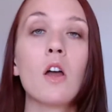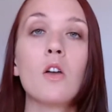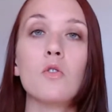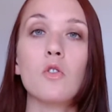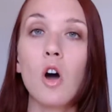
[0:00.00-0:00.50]

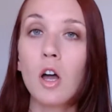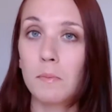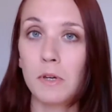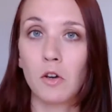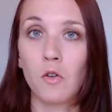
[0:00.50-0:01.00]
not
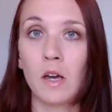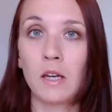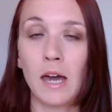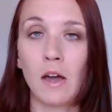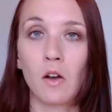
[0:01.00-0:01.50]
be a great
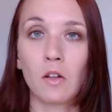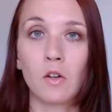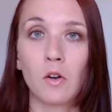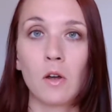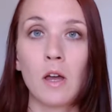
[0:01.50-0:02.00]

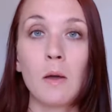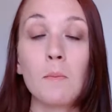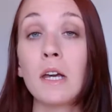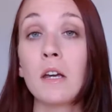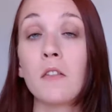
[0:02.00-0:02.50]
character
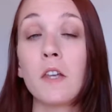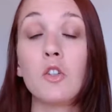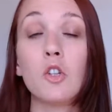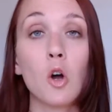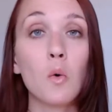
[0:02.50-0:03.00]
because they
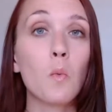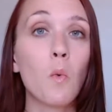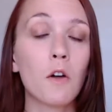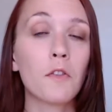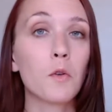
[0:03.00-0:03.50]
don't
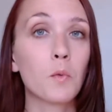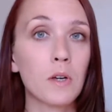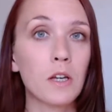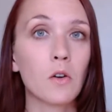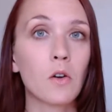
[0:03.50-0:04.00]
want the
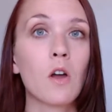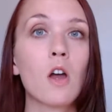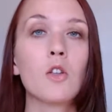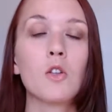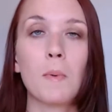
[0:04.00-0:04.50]
reader
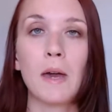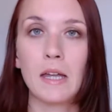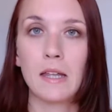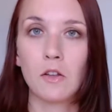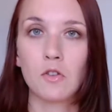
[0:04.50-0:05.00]
to pay
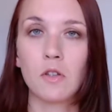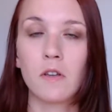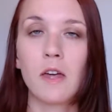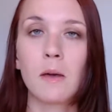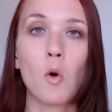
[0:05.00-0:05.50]
attention to
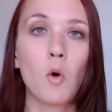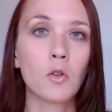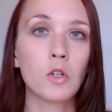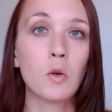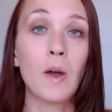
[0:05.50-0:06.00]
them or
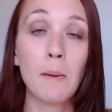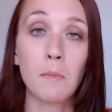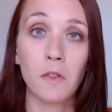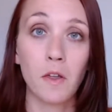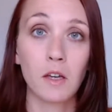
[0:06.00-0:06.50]
to
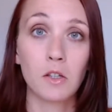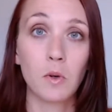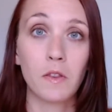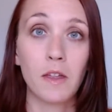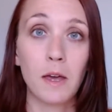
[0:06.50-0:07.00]
empathize
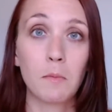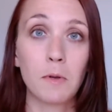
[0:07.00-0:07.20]
with them.